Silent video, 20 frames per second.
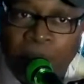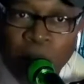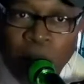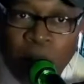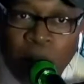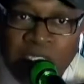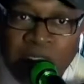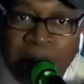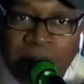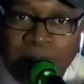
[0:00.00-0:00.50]

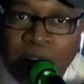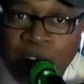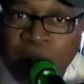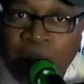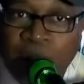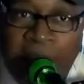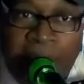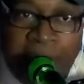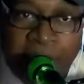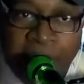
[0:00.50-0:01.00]
was from
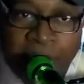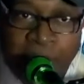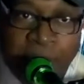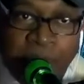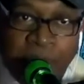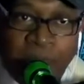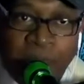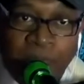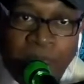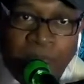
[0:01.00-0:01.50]
scratch.
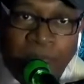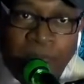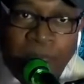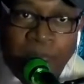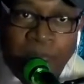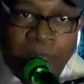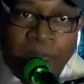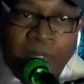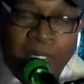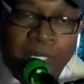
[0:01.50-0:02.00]

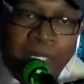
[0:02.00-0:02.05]
The